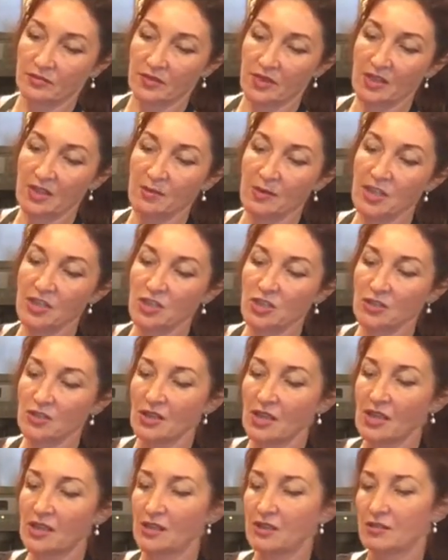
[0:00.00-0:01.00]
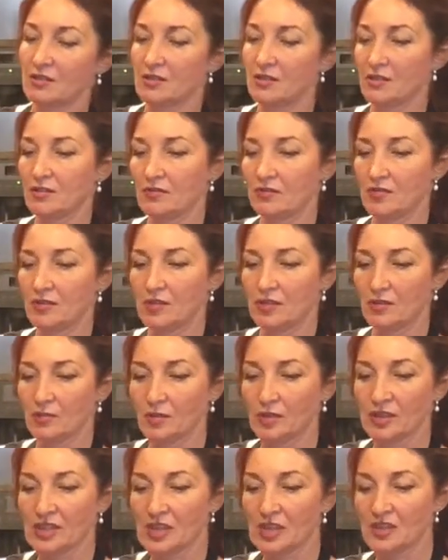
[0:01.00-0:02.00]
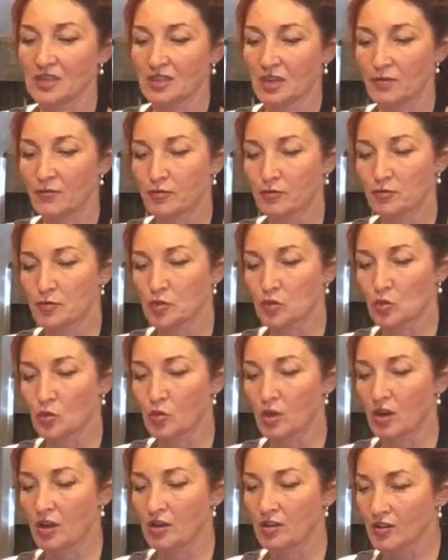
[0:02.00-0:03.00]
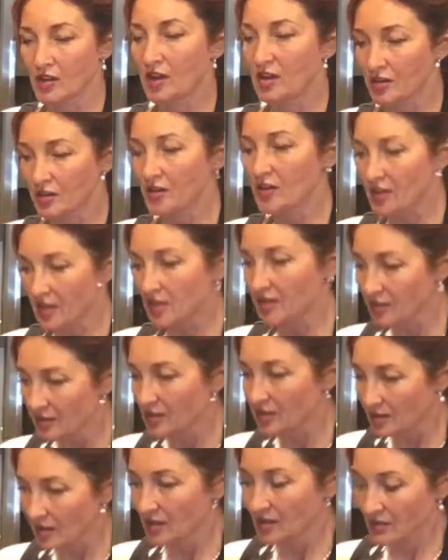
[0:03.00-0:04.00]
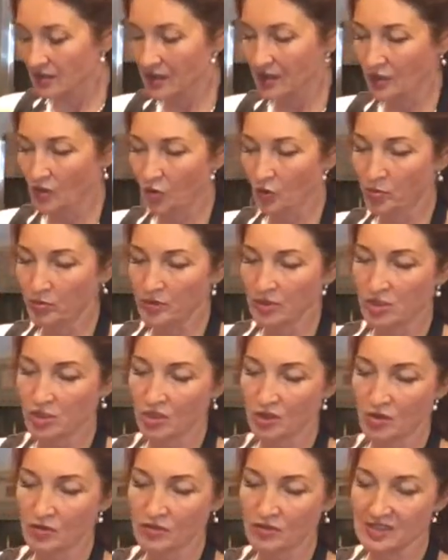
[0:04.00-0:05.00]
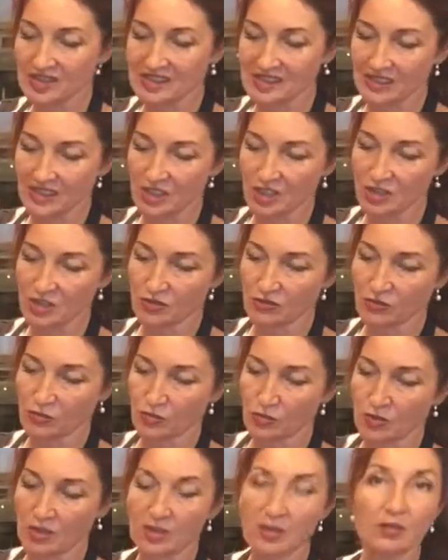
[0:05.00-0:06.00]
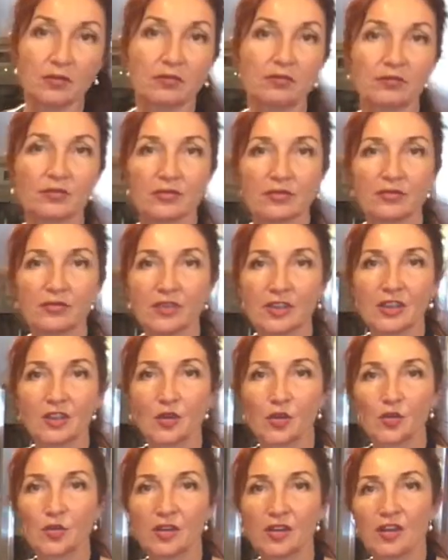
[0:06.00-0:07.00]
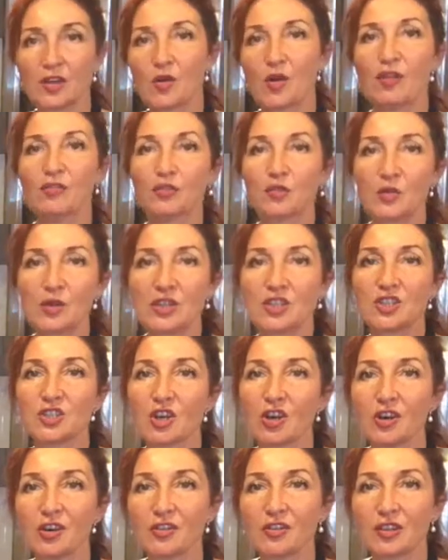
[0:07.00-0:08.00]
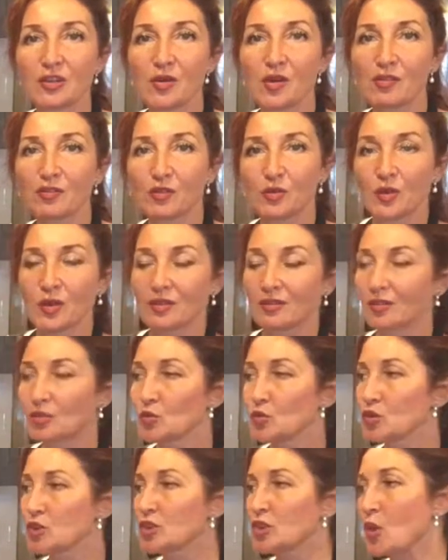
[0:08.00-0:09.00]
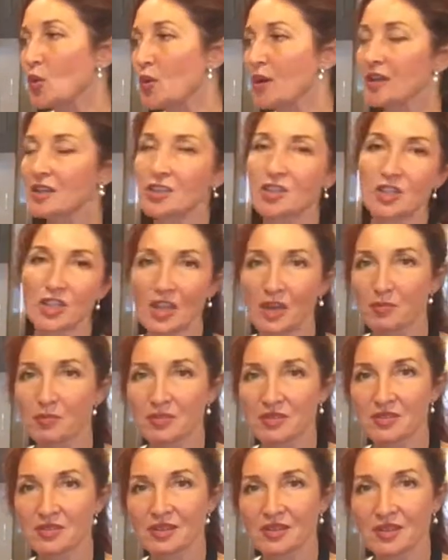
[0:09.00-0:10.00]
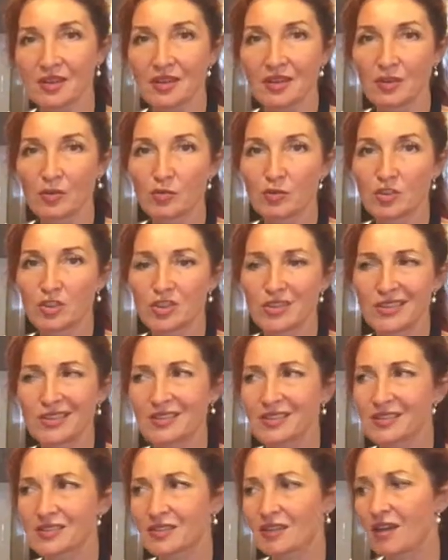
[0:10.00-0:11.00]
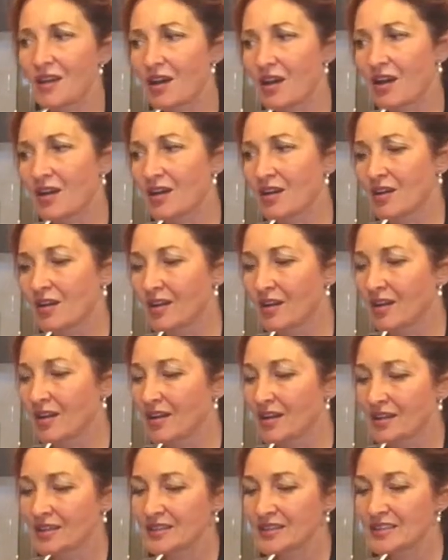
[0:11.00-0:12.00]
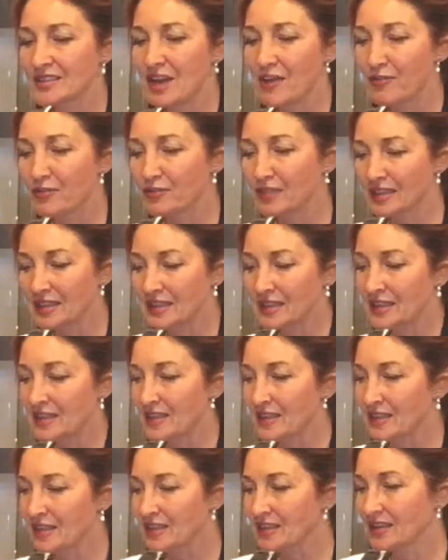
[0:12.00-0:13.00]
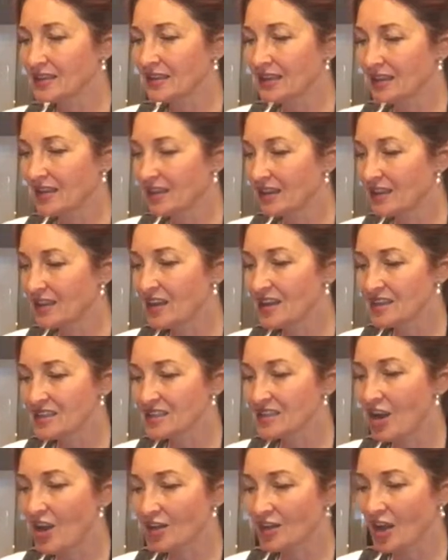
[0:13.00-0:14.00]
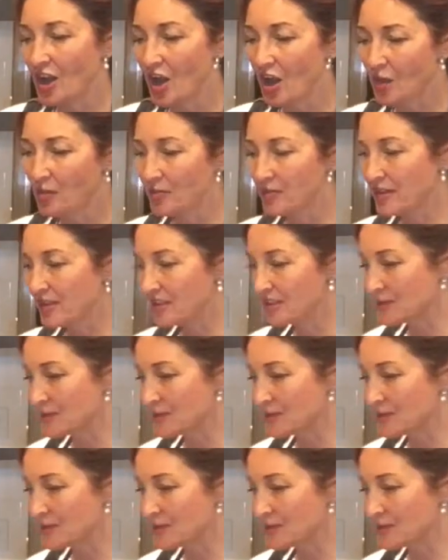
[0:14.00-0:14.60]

And imagine, like, when kids come from school hungry, they can open a jar of this delicious food, and you know, they don't have to eat junk. They don't have to do soda and chips, which is definitely does not help their